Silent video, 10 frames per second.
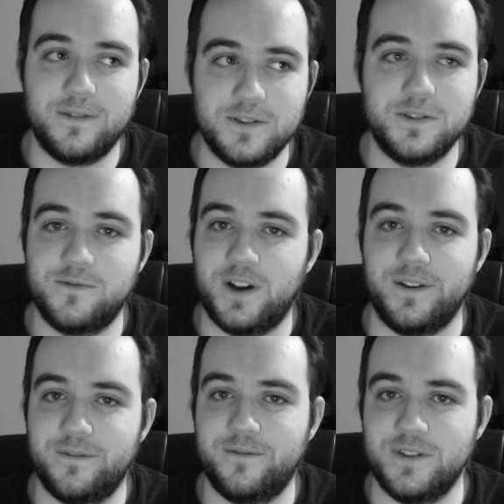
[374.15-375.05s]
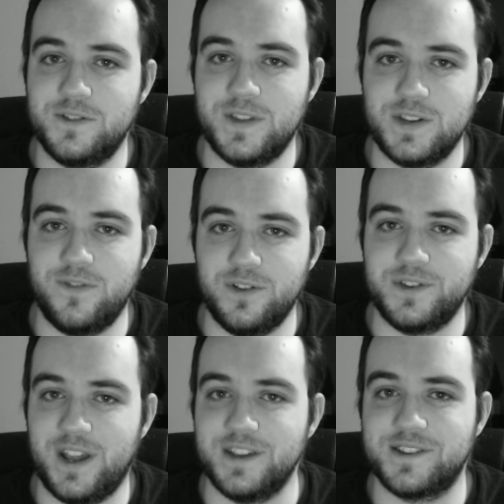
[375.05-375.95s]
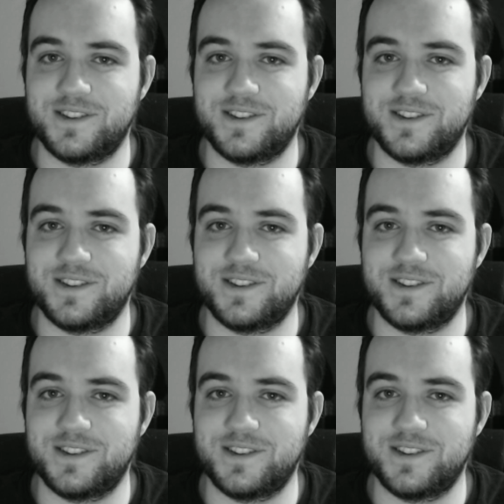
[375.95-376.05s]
this is fun this this feels nice